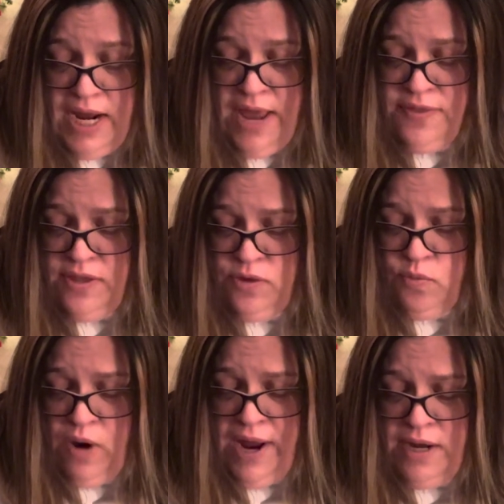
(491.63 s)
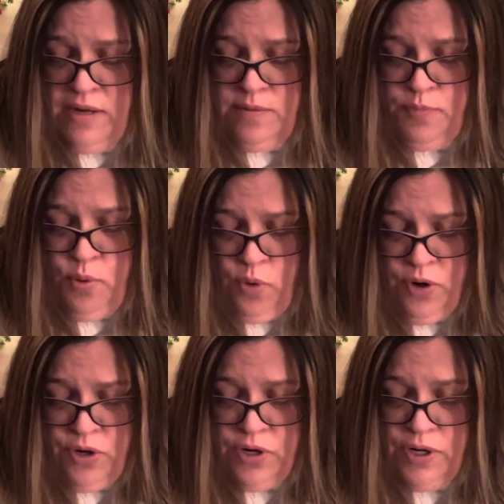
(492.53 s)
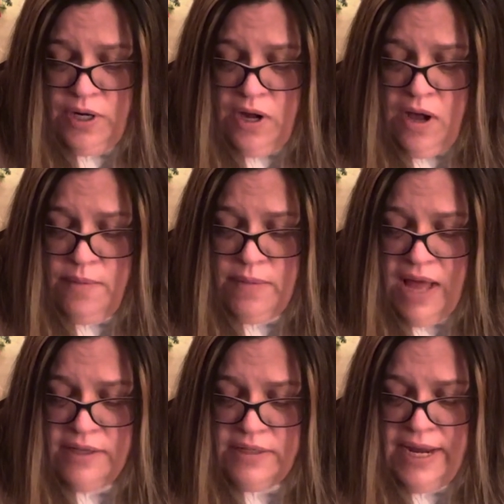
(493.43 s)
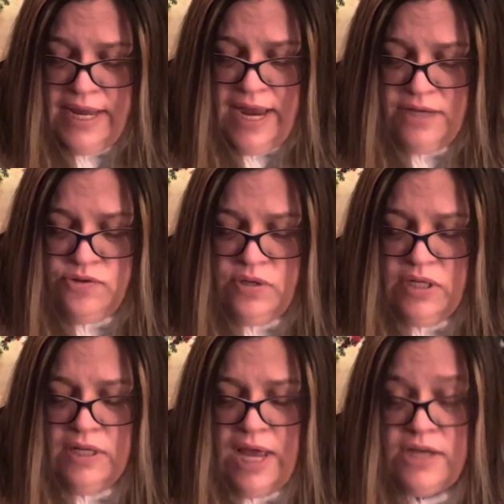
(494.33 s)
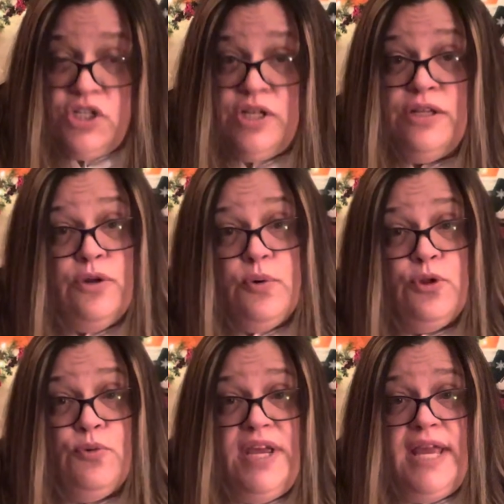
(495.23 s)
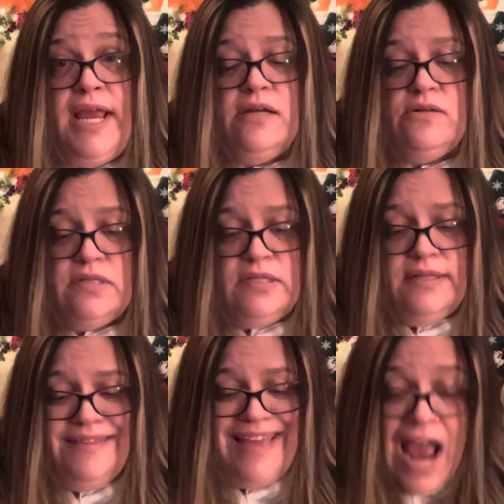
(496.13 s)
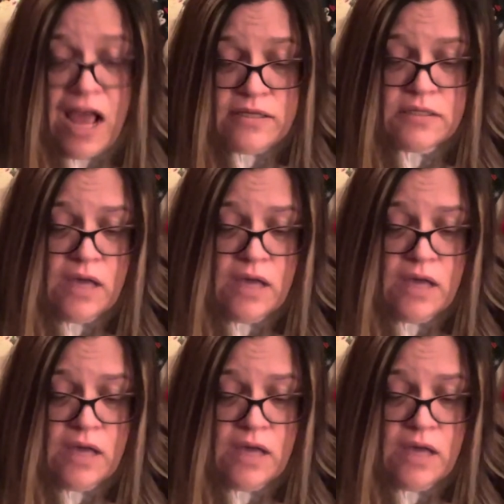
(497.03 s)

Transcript: and then the Ryan Porter um, Holiday Candle Collection, and there were three candles in that.